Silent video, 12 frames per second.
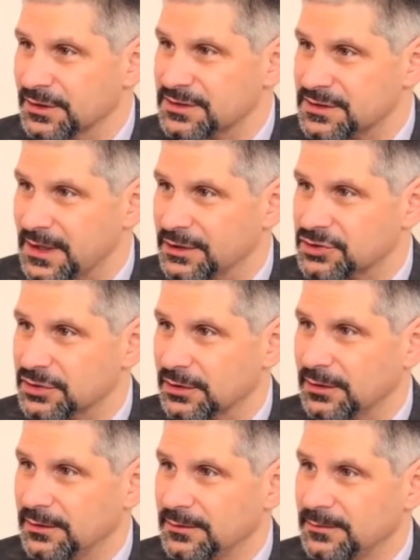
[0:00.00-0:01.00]
extension.
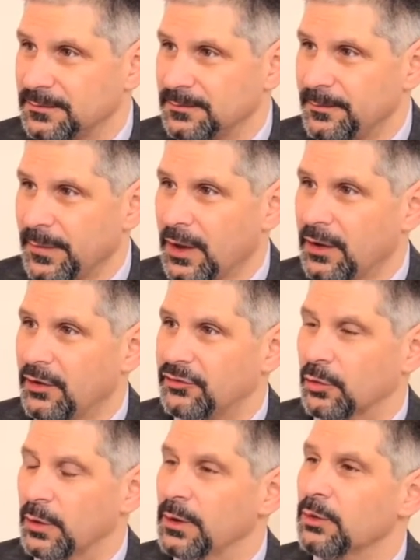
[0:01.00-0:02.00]
So
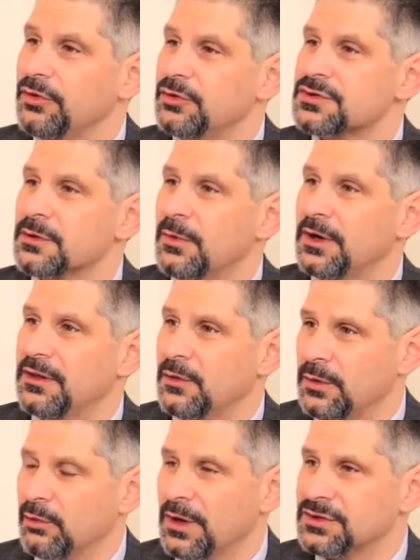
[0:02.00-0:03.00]
we will use the money that
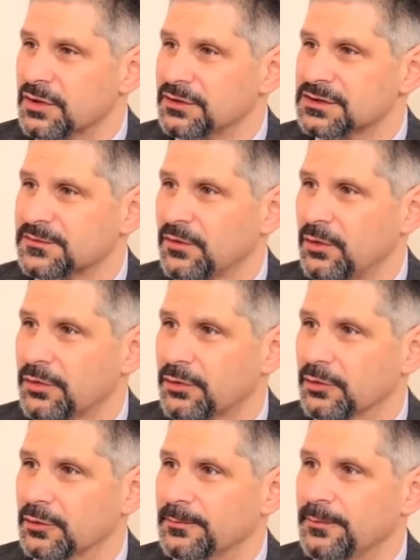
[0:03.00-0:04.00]
we raise on this
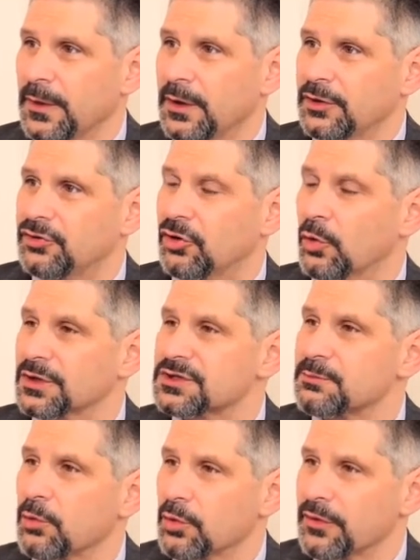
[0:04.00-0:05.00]
flow-through to go
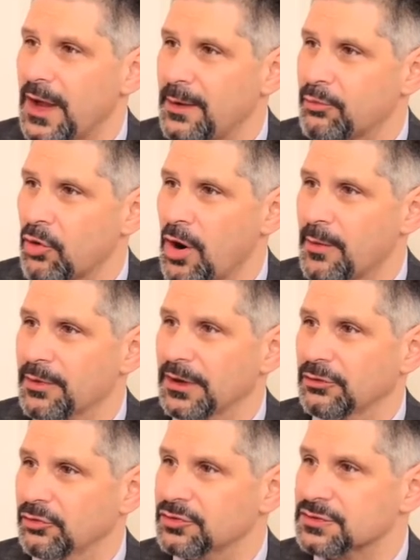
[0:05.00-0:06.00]
explore that property,
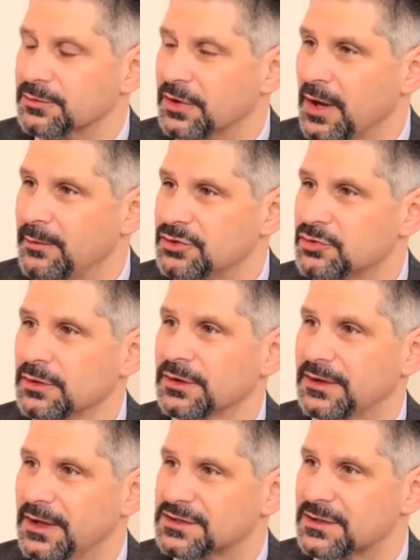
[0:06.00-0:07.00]
do some diamond drilling,
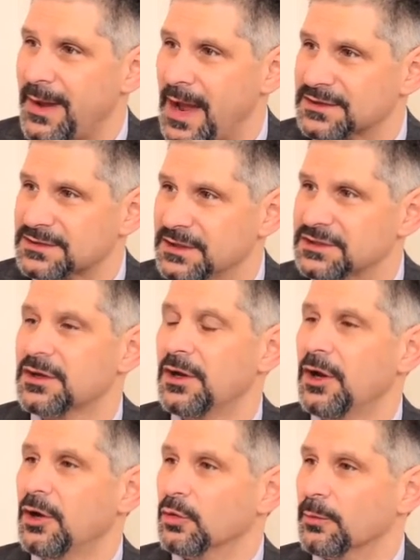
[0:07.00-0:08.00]
take some assays,
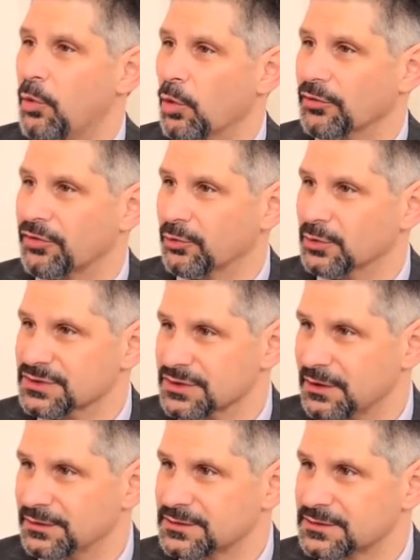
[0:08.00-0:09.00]
report the
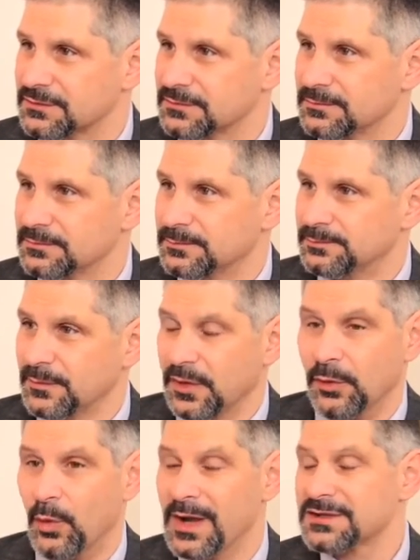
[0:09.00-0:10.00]
results.
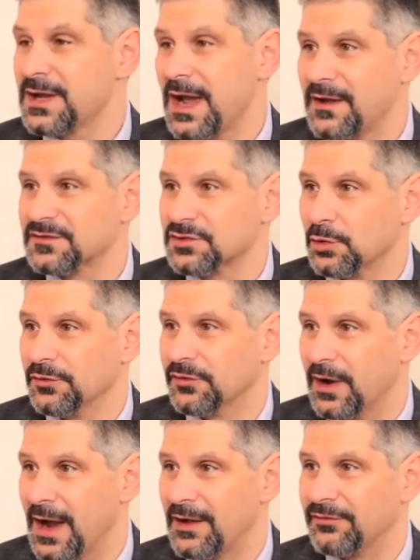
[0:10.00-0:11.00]
The west half sold for
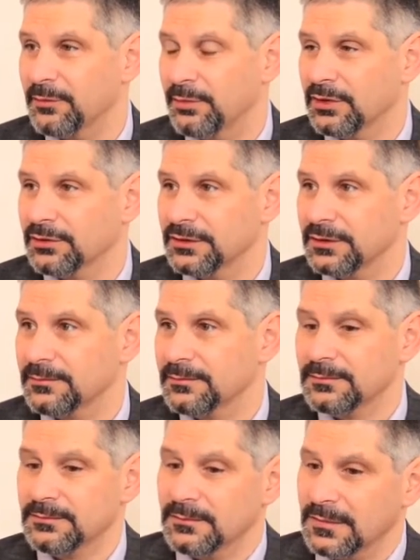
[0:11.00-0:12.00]
half a billion.
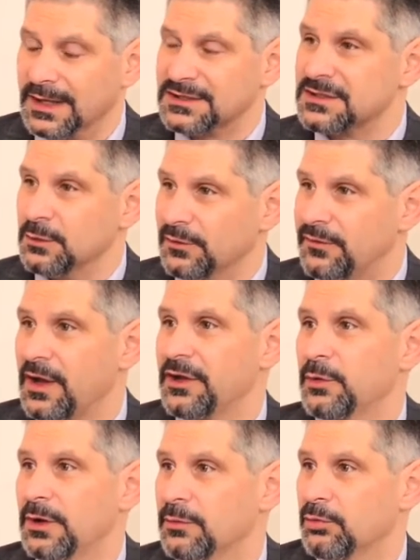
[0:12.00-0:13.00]
Let's see what value
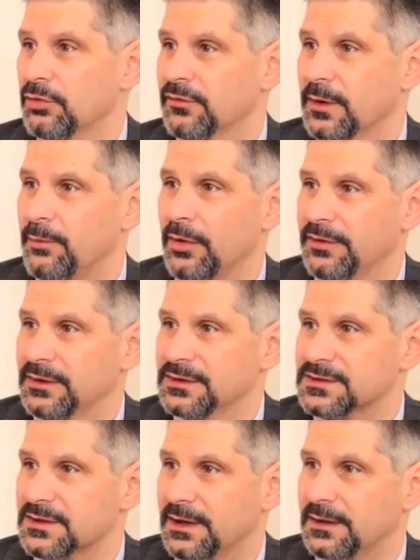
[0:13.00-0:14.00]
we can prove up on the east
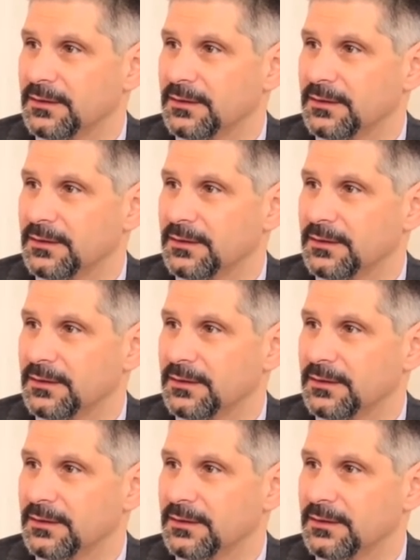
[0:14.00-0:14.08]
side.